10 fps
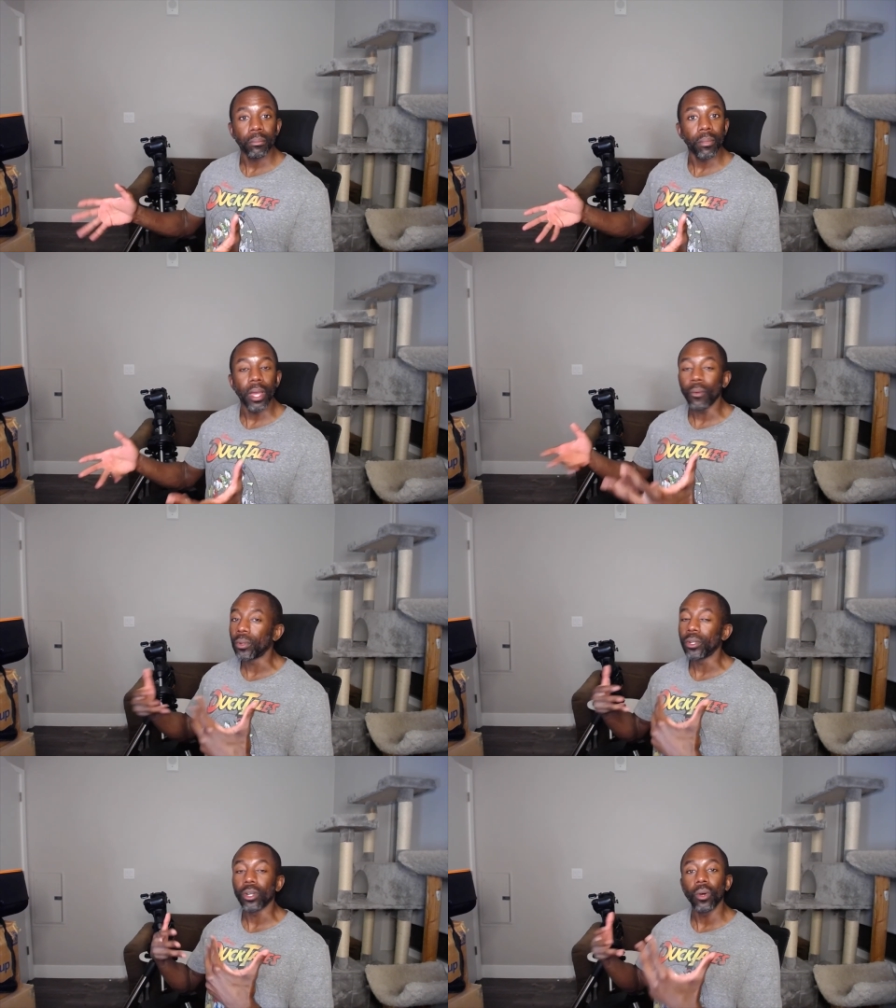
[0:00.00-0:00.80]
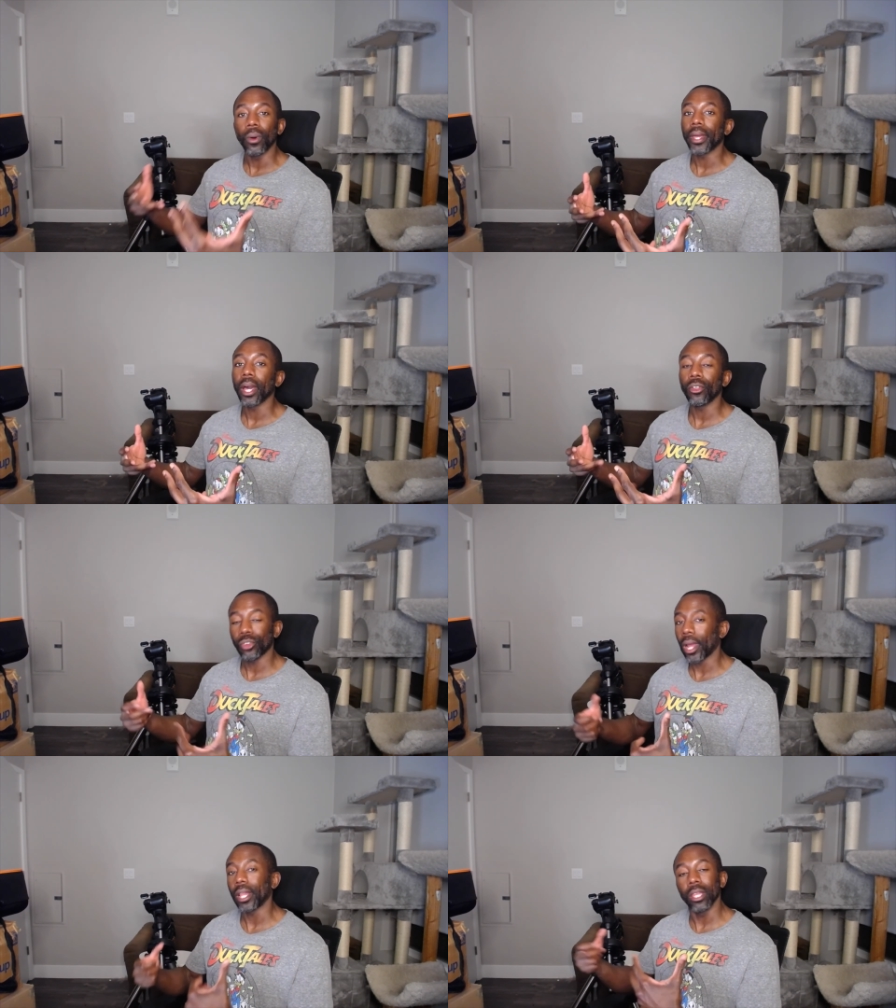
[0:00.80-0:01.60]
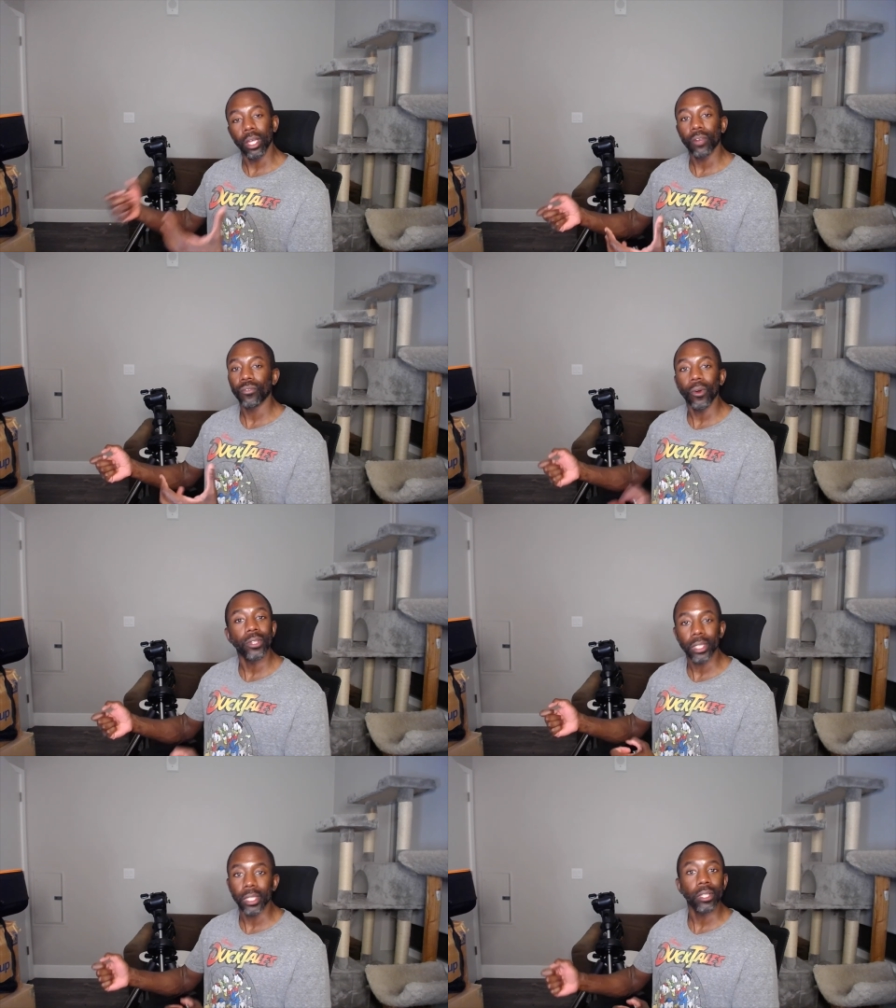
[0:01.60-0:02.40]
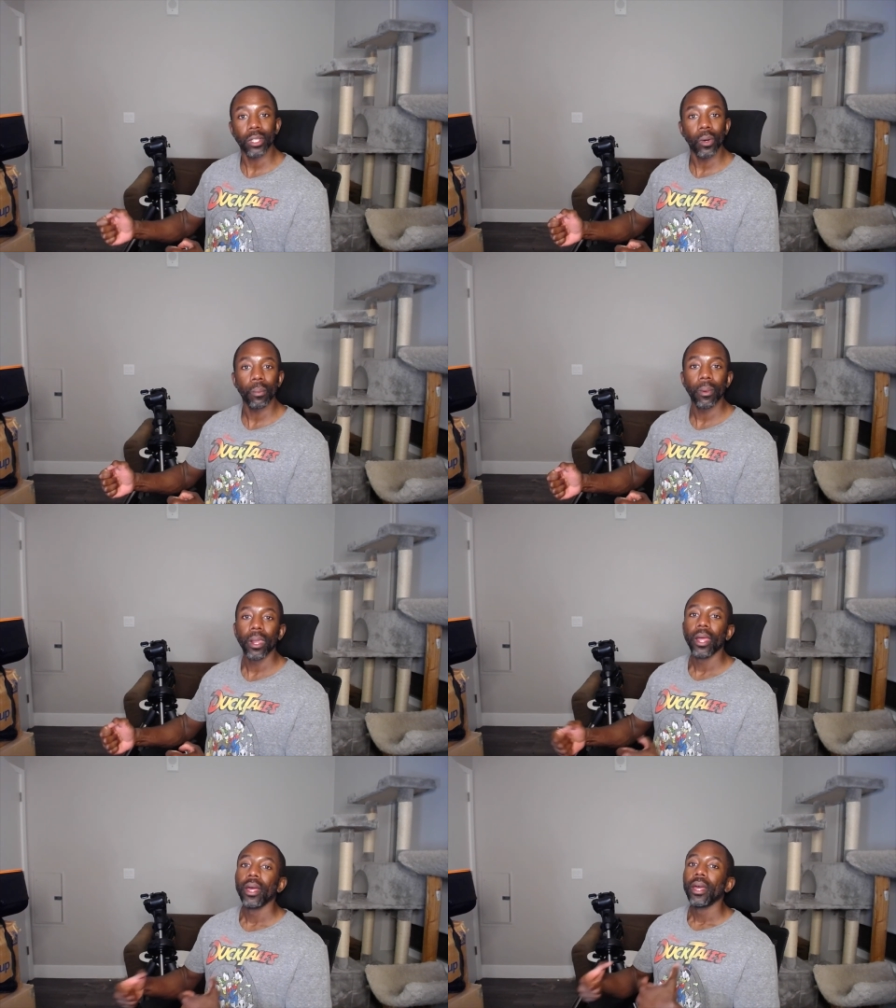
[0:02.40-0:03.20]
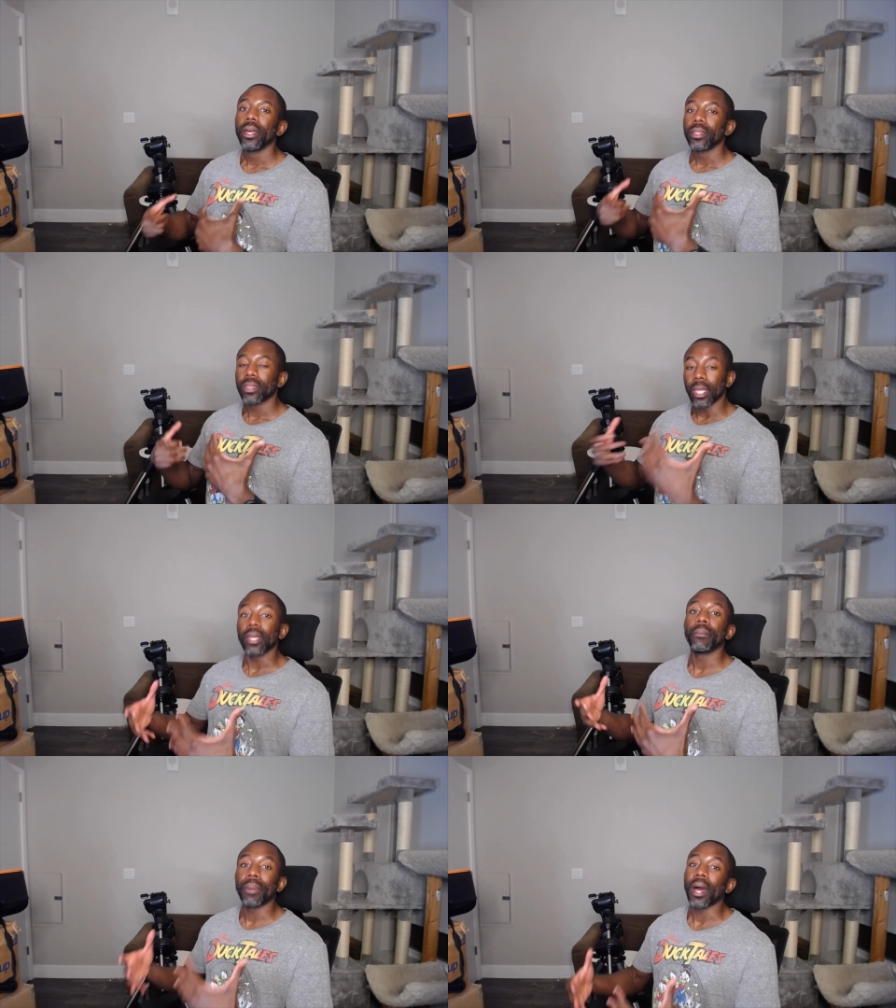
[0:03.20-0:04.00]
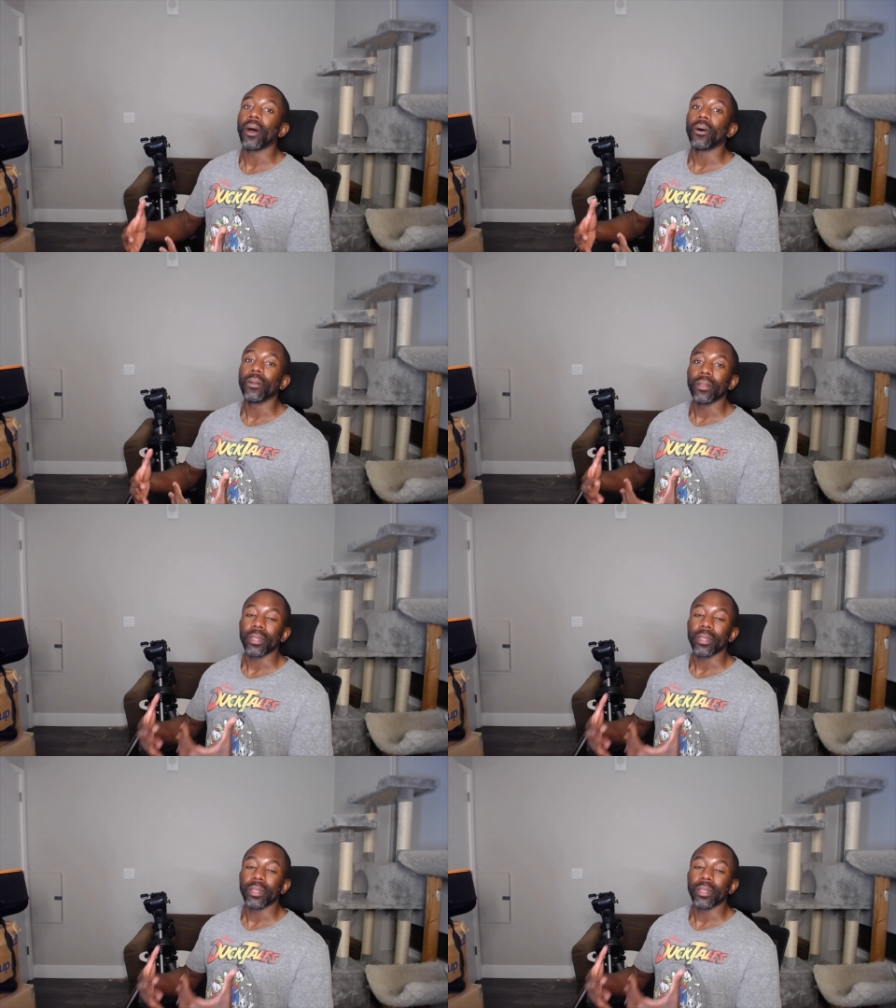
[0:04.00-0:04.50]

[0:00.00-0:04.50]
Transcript: And when you're going out trying to look for a telescope, think about